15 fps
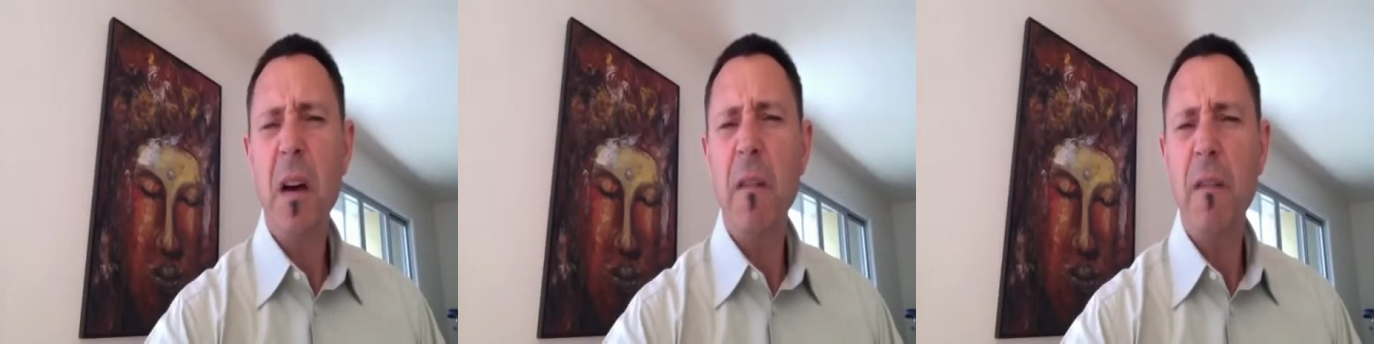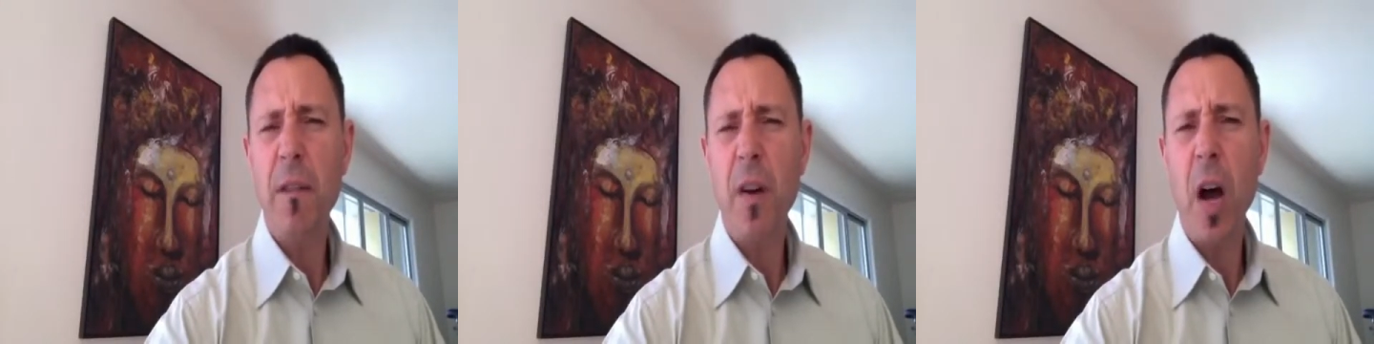
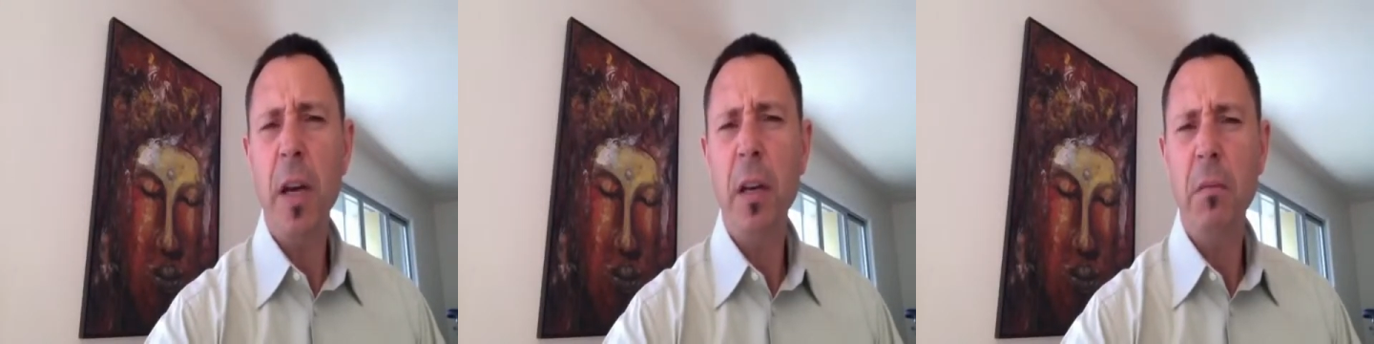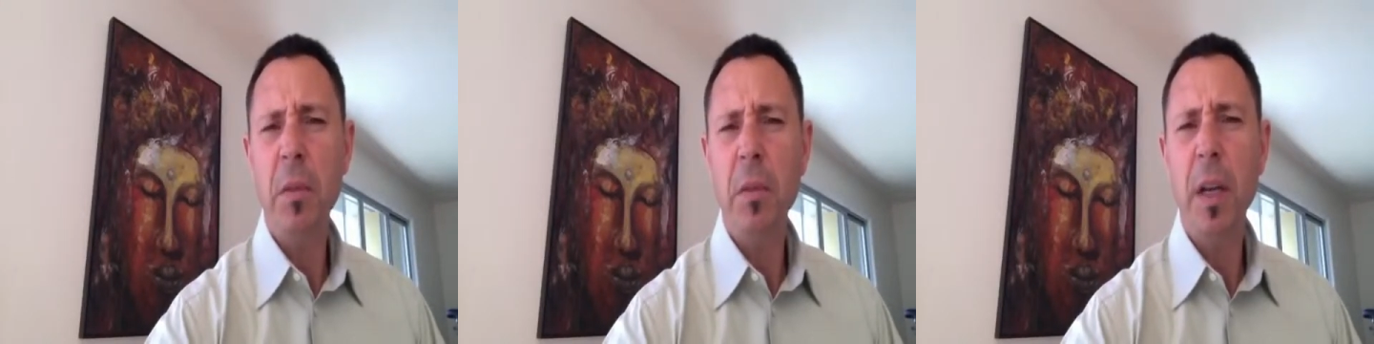
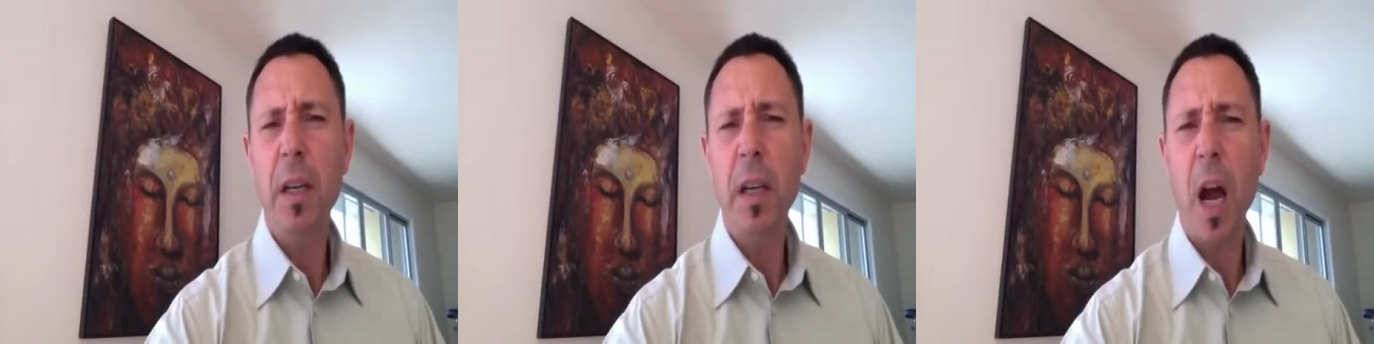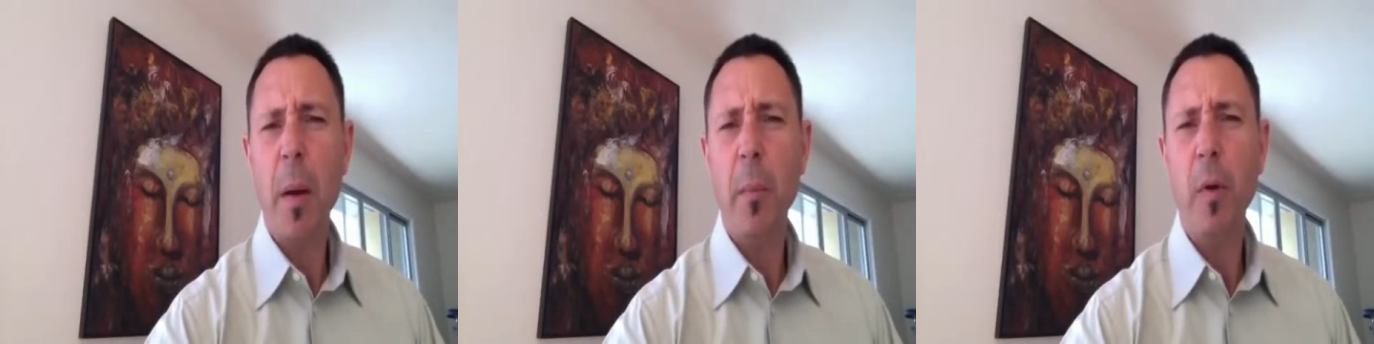fun
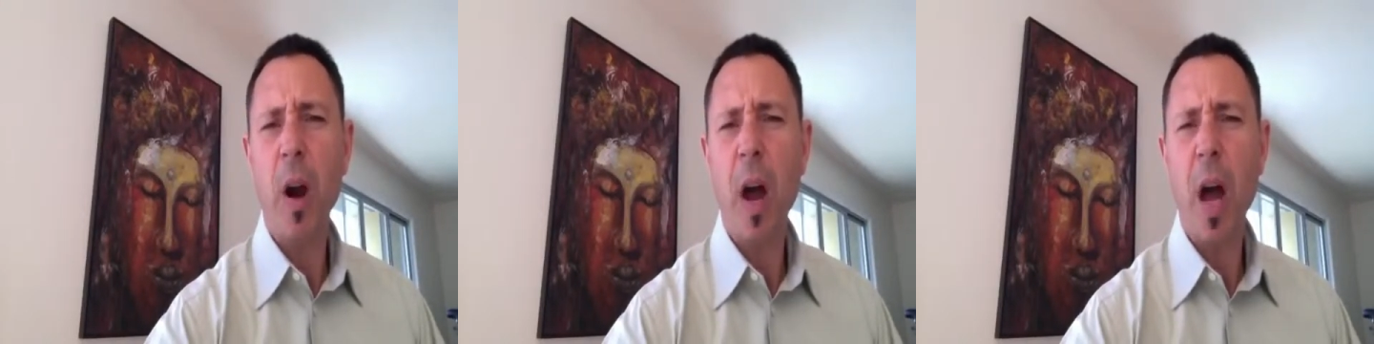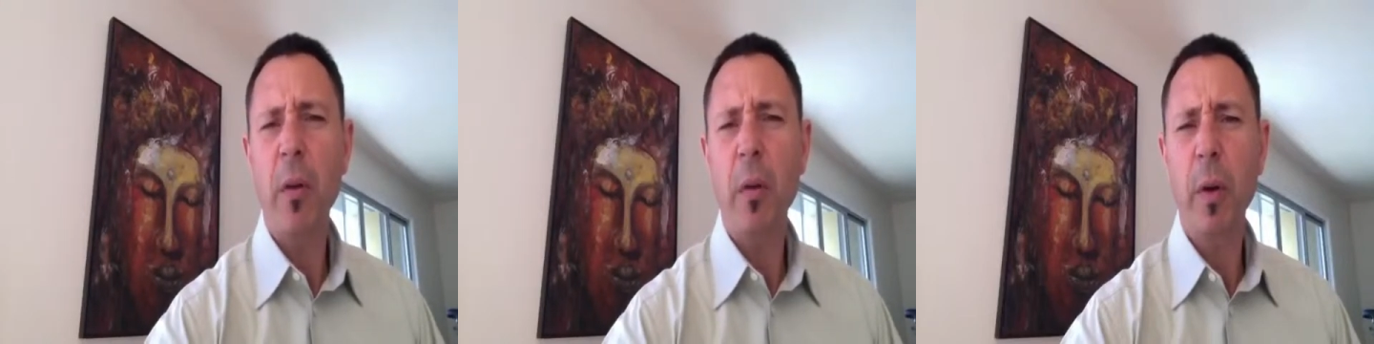and
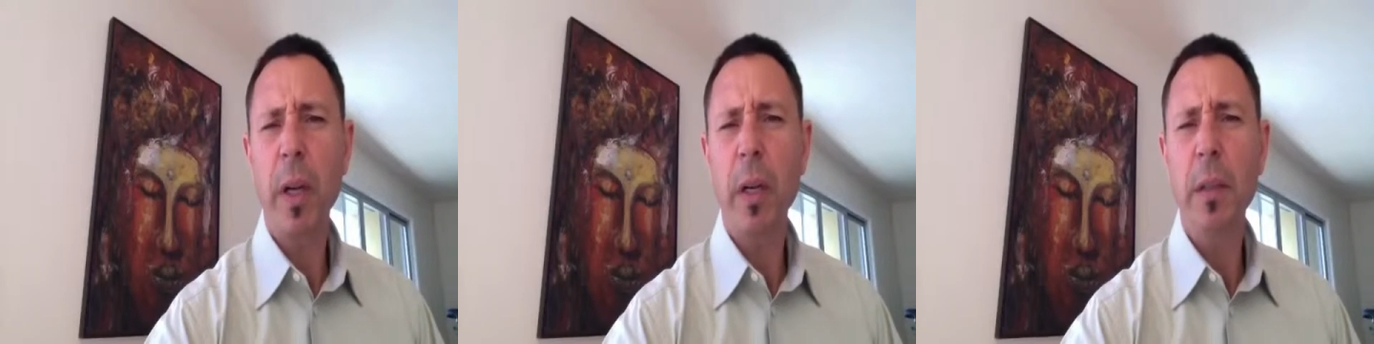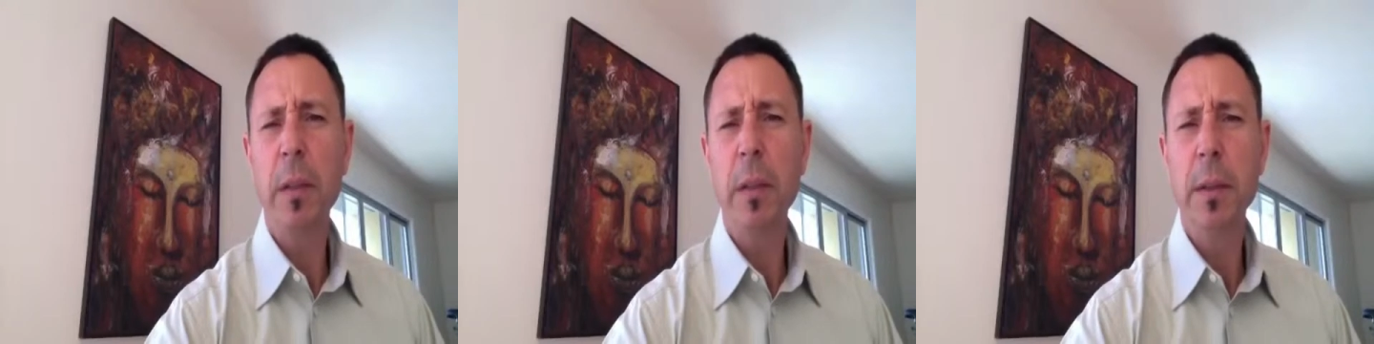camaraderie.